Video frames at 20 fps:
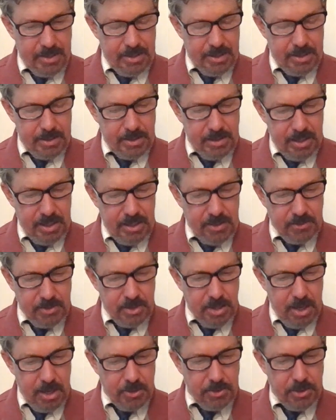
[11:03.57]
he deceives
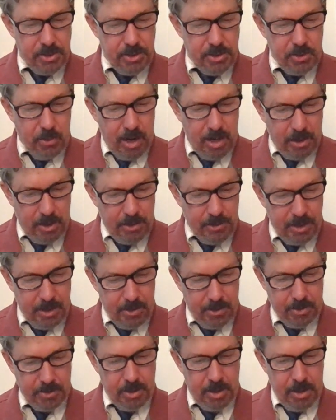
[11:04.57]
those who dwell on the
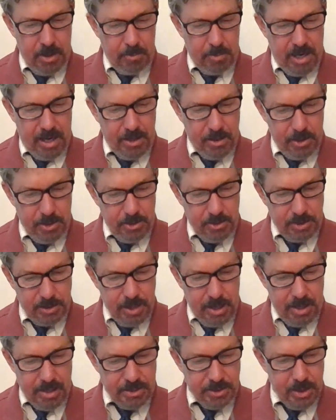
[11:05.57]
earth by those
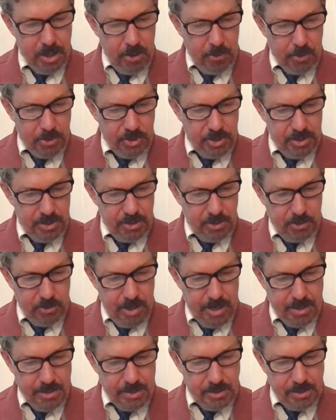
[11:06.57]
signs which he is
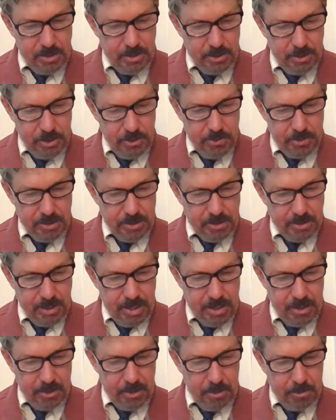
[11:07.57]
granted to do in the
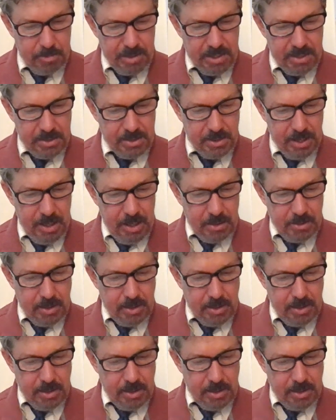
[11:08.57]
sight of the beast,